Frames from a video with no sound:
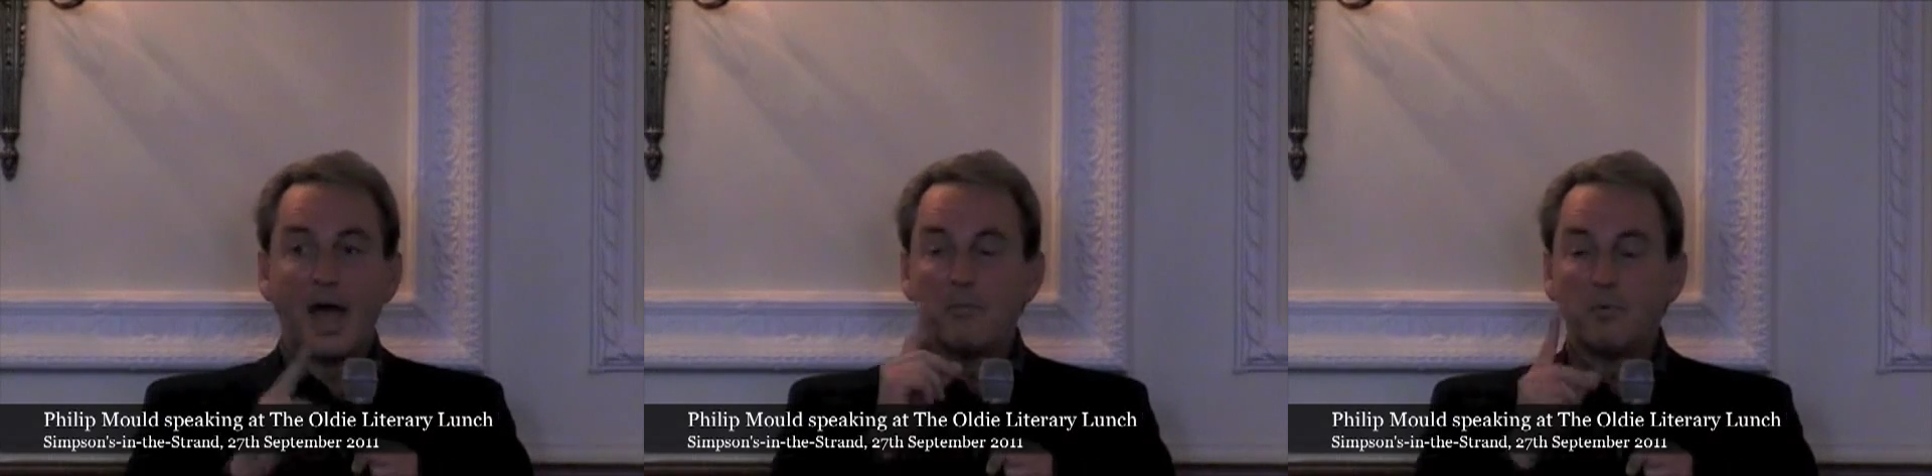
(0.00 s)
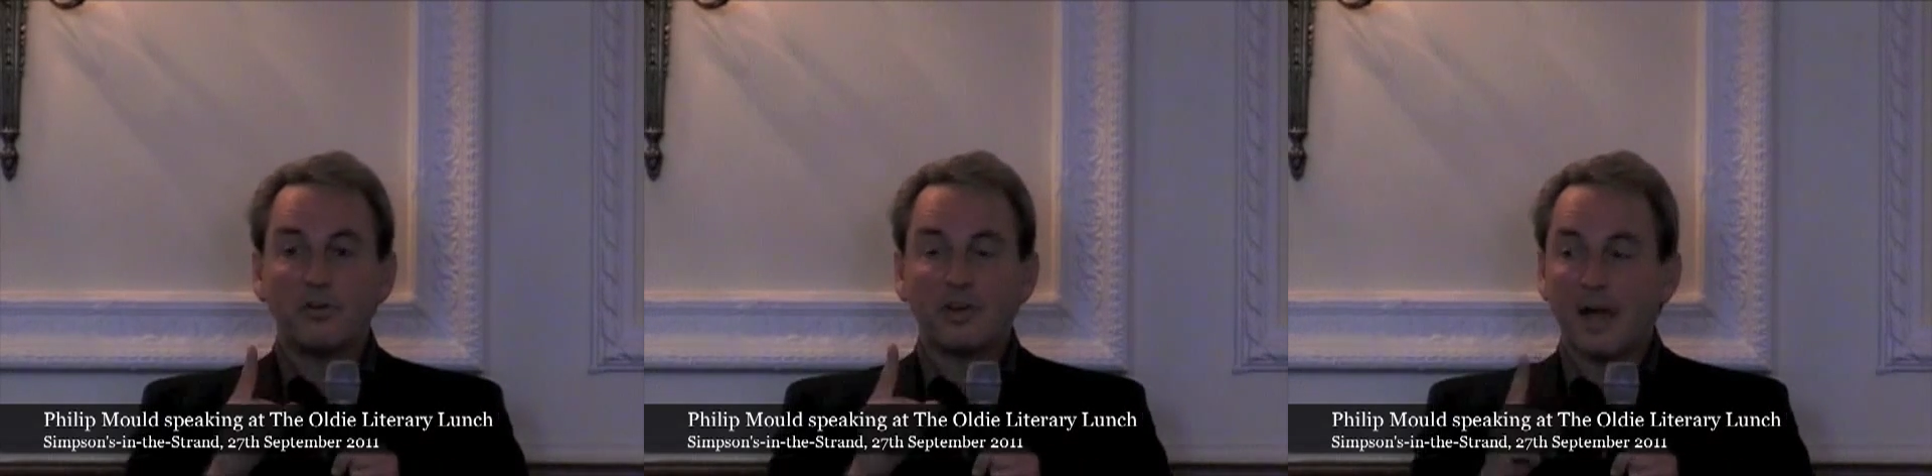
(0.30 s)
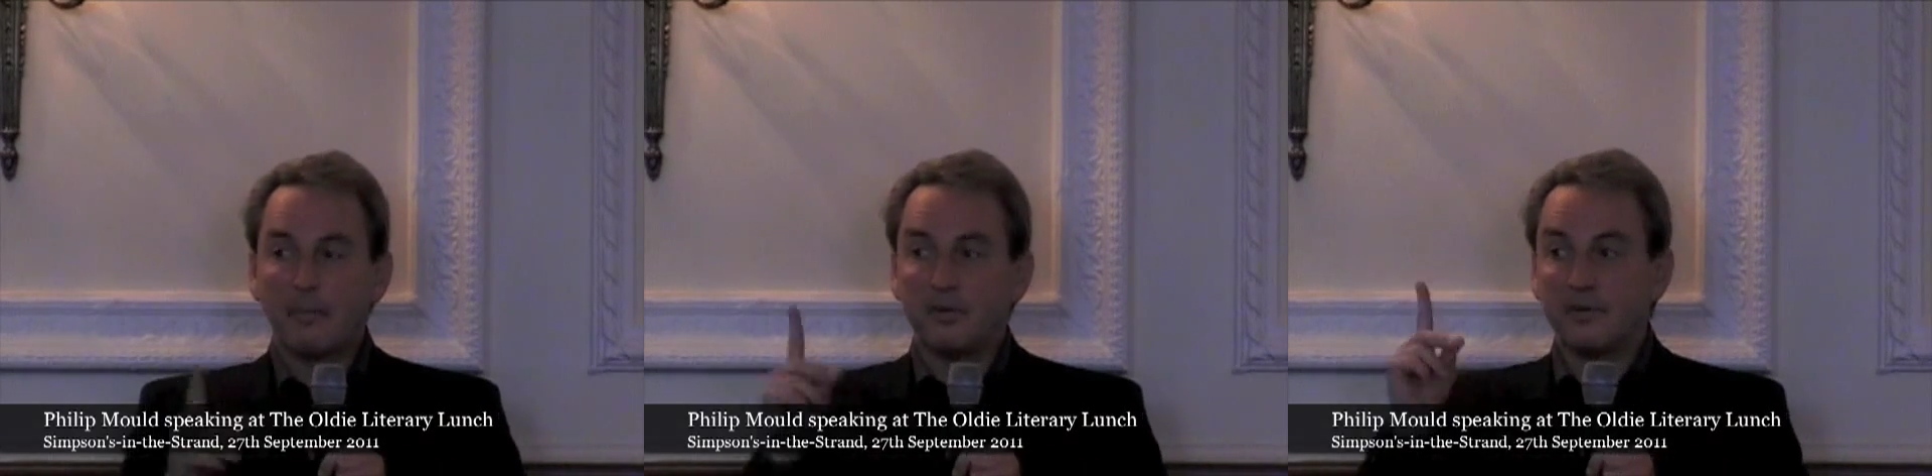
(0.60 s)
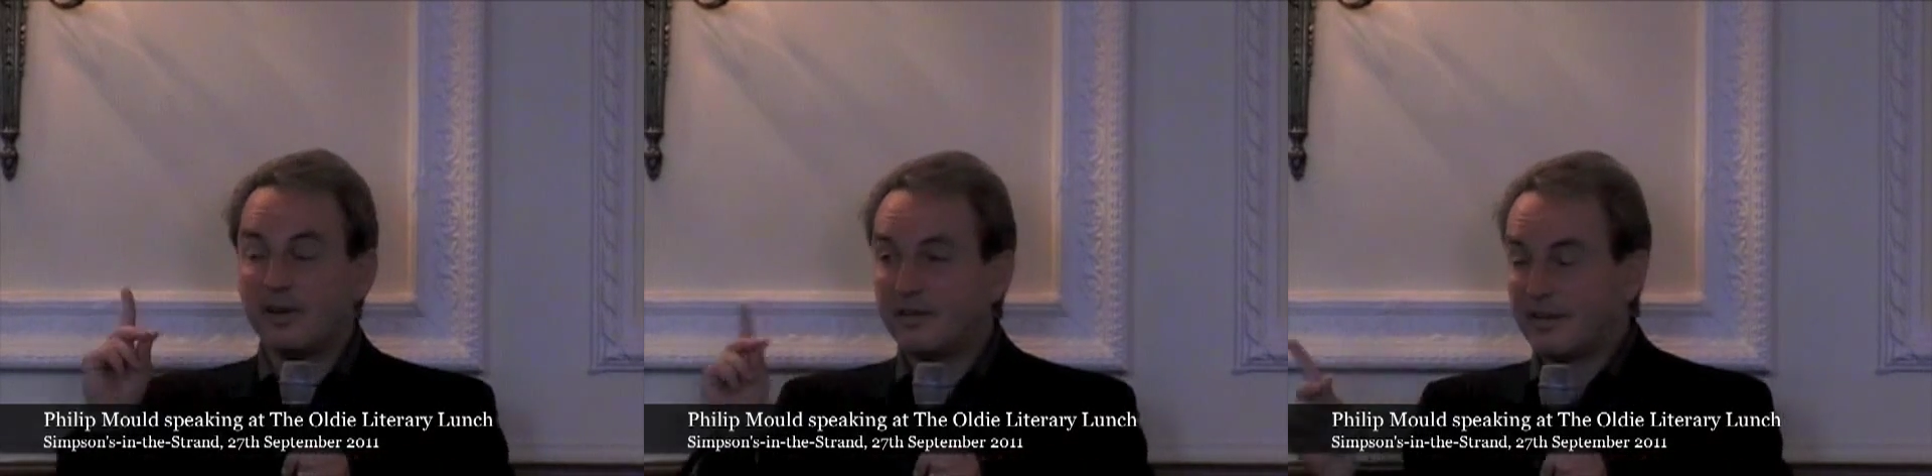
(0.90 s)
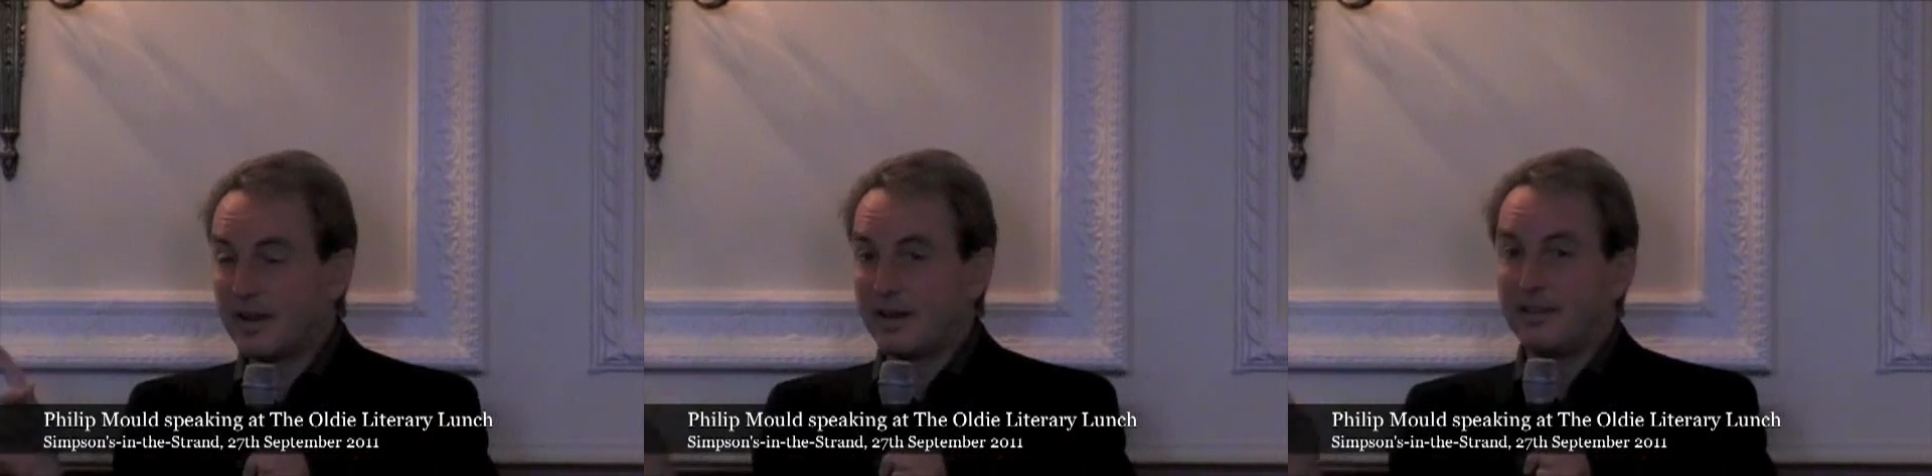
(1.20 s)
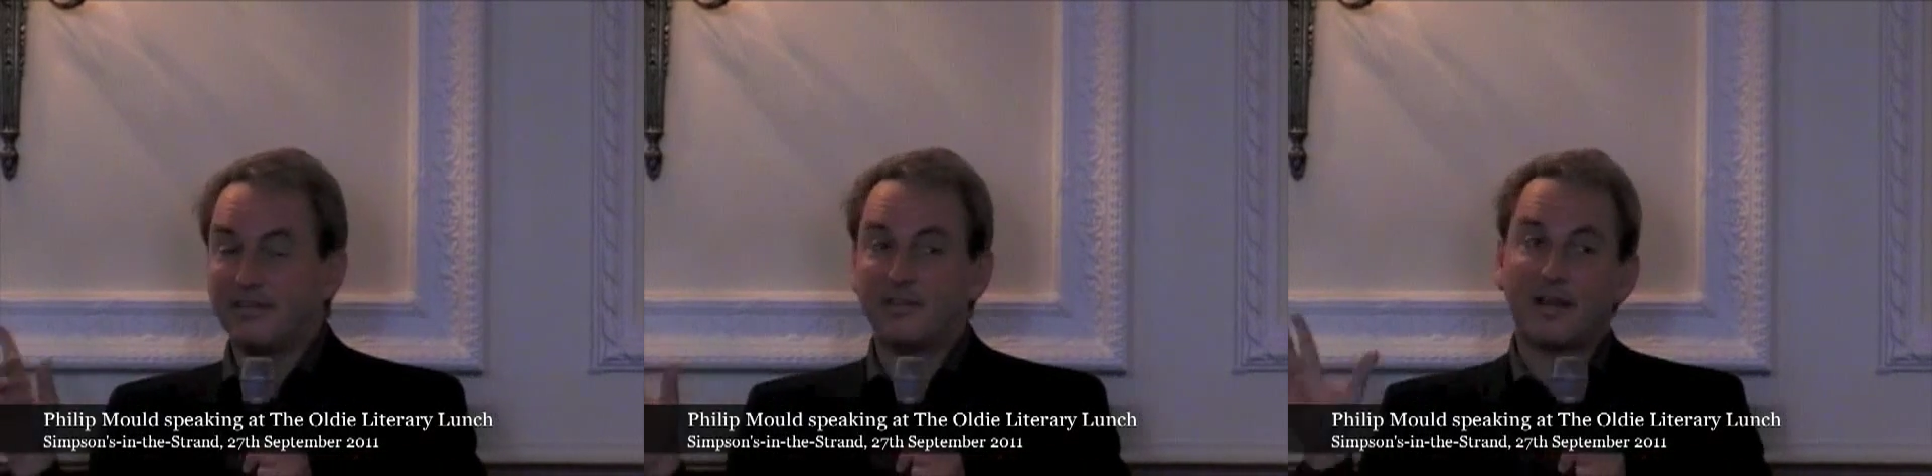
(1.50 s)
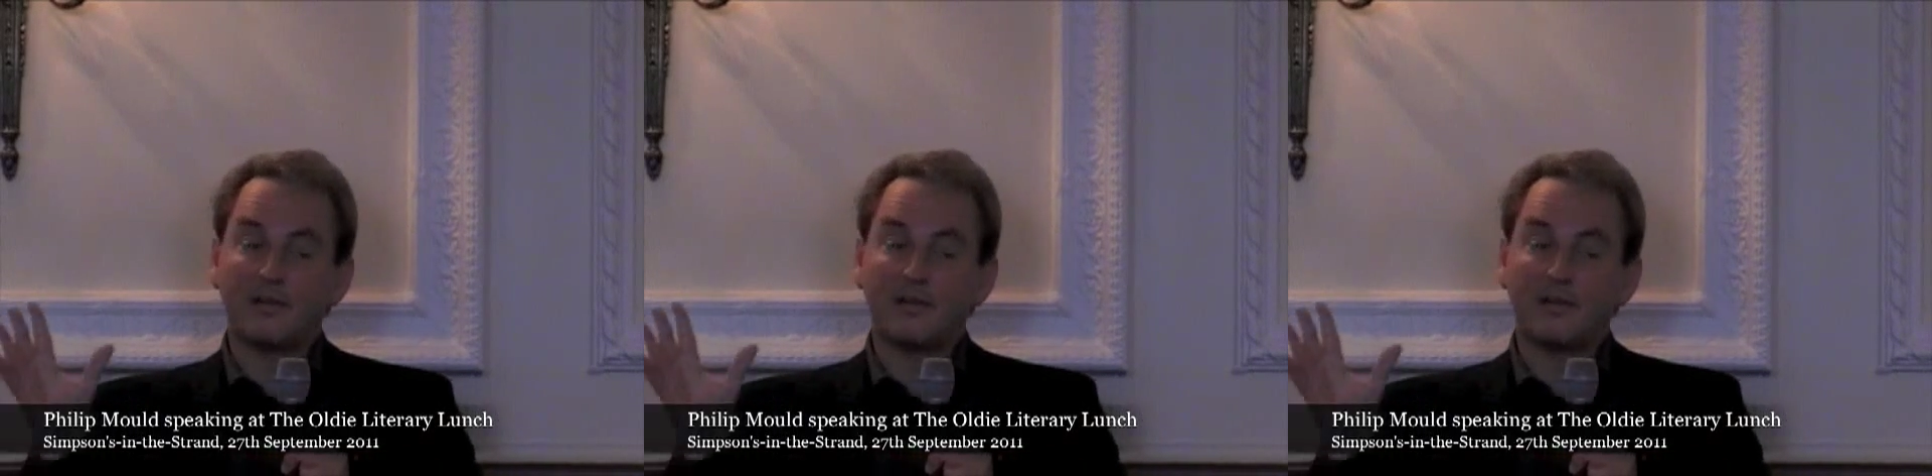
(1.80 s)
And what had happened, and incidentally, this is